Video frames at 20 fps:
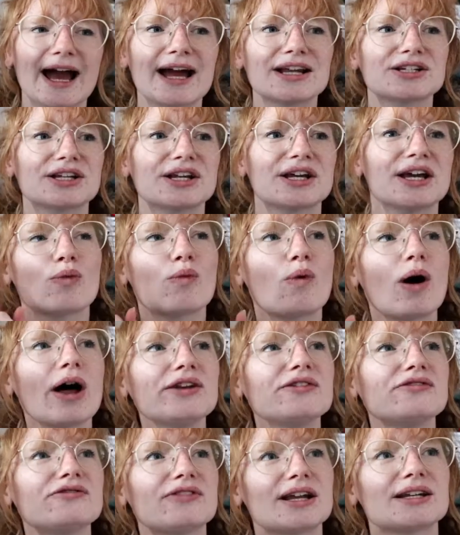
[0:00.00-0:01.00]
Actually, the
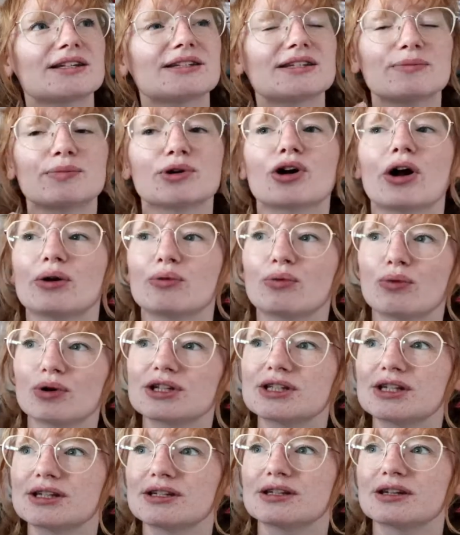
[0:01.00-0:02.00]
one fantasy book I
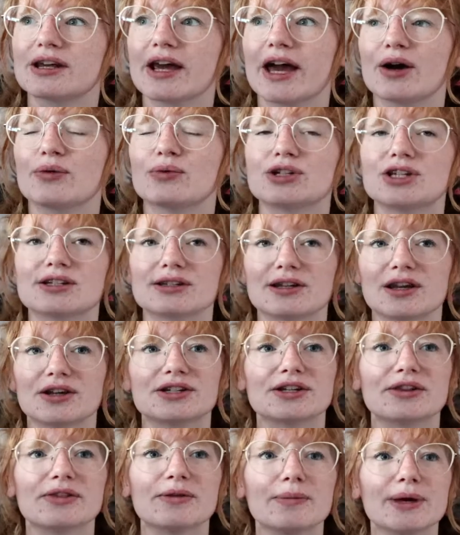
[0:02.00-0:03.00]
wanted to get, which is
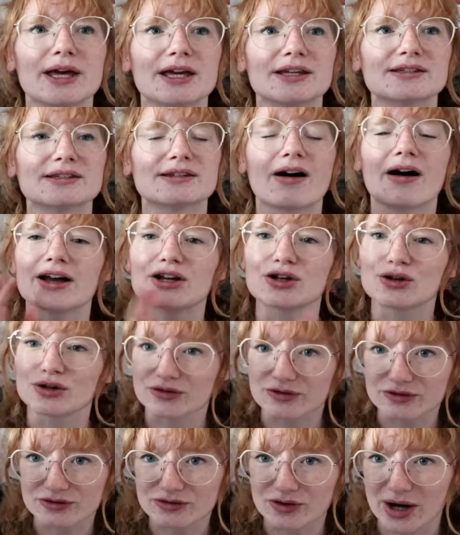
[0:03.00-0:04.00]
Lud in the Mist, I
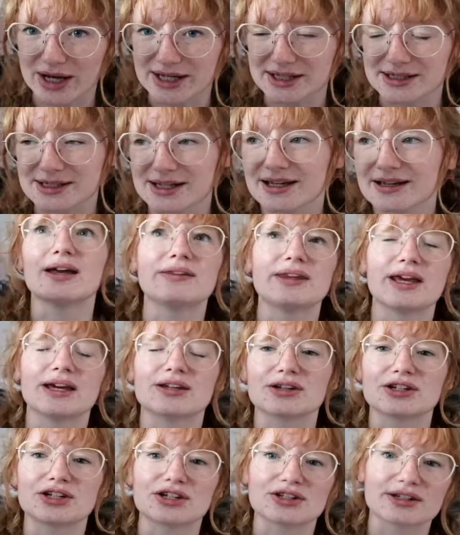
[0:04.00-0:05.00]
couldn't find. In the
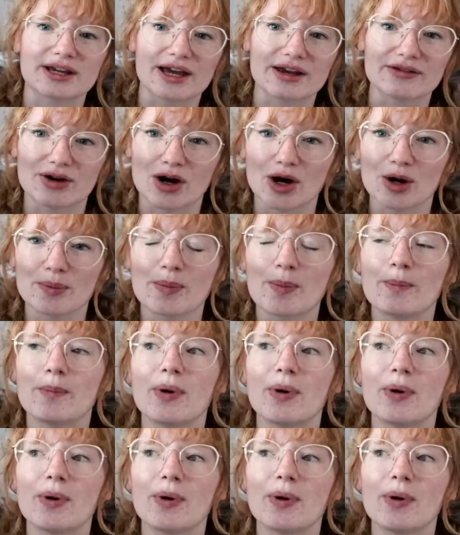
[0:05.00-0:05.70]
end, I just gave up.